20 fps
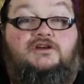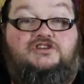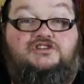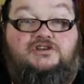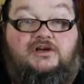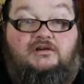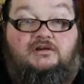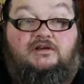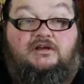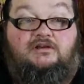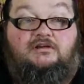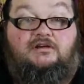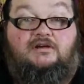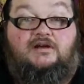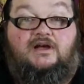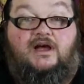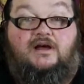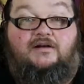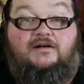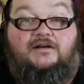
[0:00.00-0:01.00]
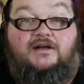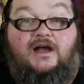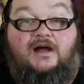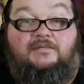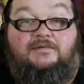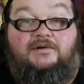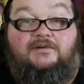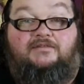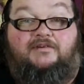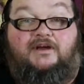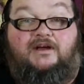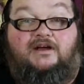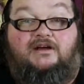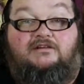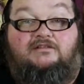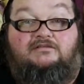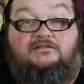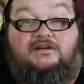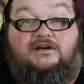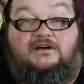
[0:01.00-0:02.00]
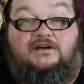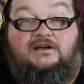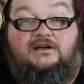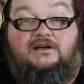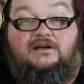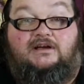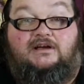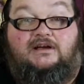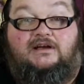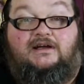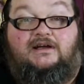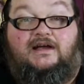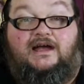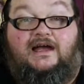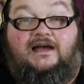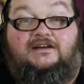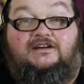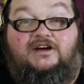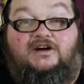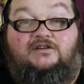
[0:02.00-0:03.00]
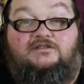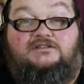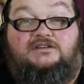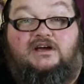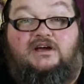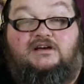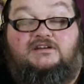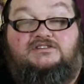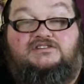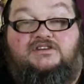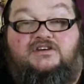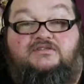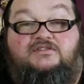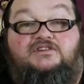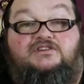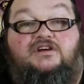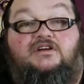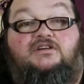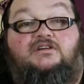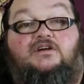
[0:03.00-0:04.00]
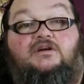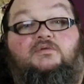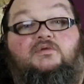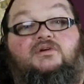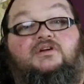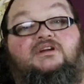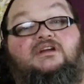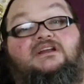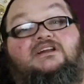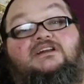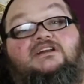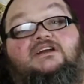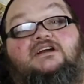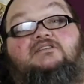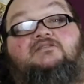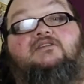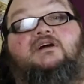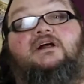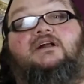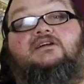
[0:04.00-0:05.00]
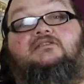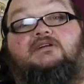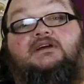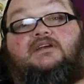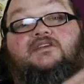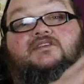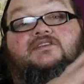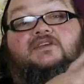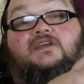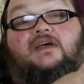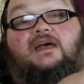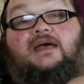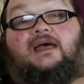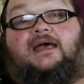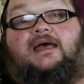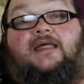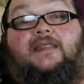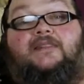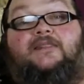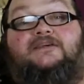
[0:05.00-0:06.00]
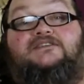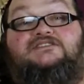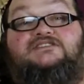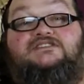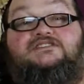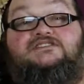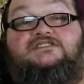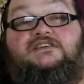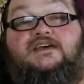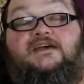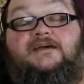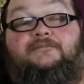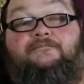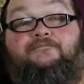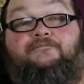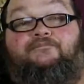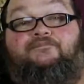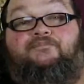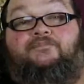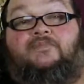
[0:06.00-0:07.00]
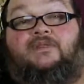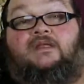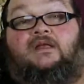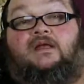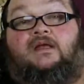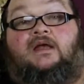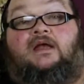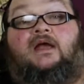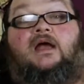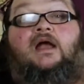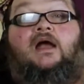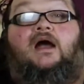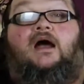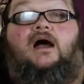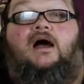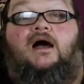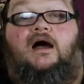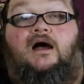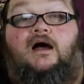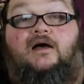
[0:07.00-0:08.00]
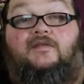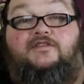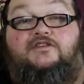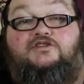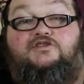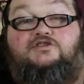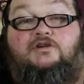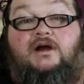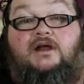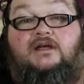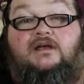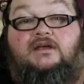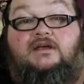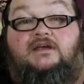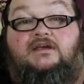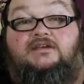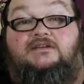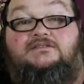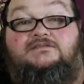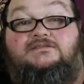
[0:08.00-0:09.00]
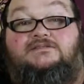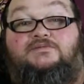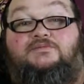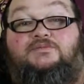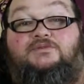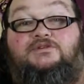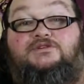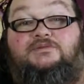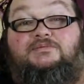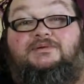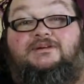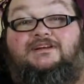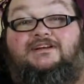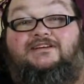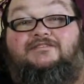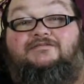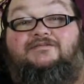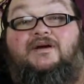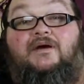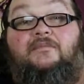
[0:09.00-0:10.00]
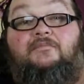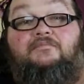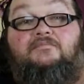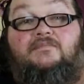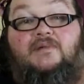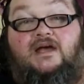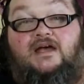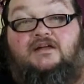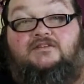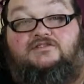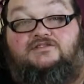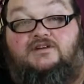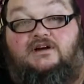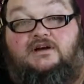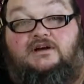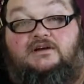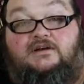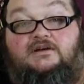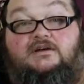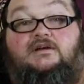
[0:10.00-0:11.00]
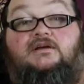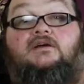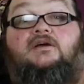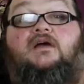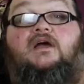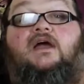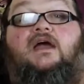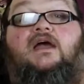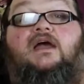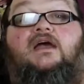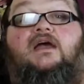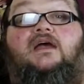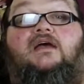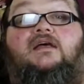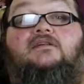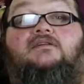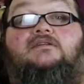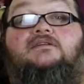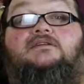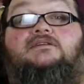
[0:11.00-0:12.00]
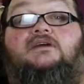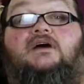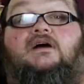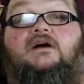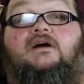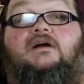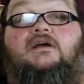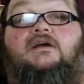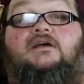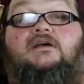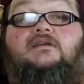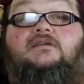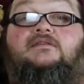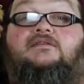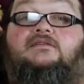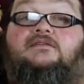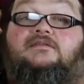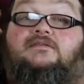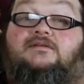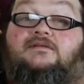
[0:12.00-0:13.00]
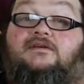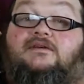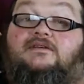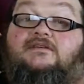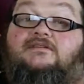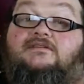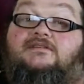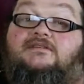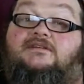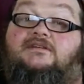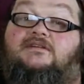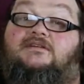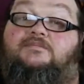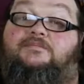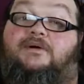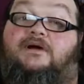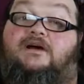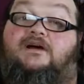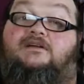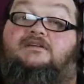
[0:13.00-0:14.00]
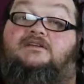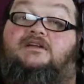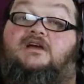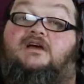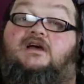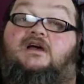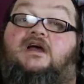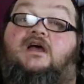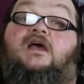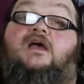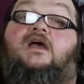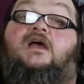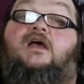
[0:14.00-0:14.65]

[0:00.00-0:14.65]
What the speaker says: showing you a couple of our adult ducks. So if you don't know what an Indian runner is, this is them. The drake is, would you believe, Mandrake, and the duck, his little partner,